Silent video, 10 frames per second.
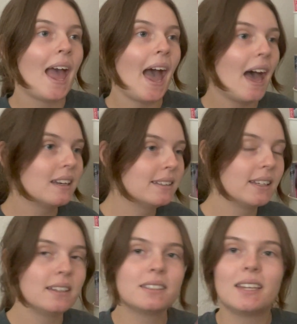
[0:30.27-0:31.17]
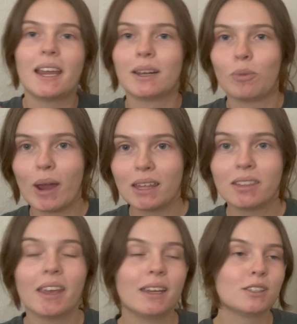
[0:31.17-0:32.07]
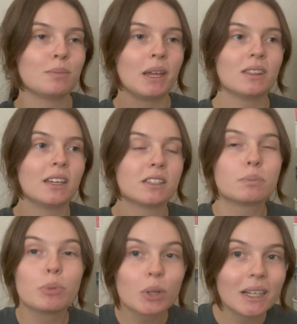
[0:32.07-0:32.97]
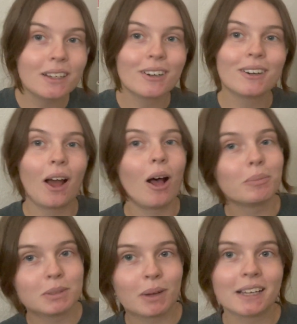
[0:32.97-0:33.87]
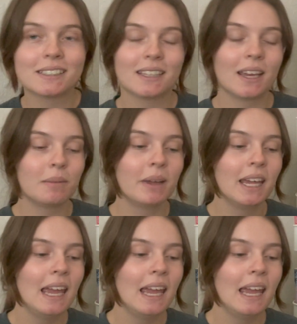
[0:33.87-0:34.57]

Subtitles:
added things, taken away things, made things prettier, optimized them,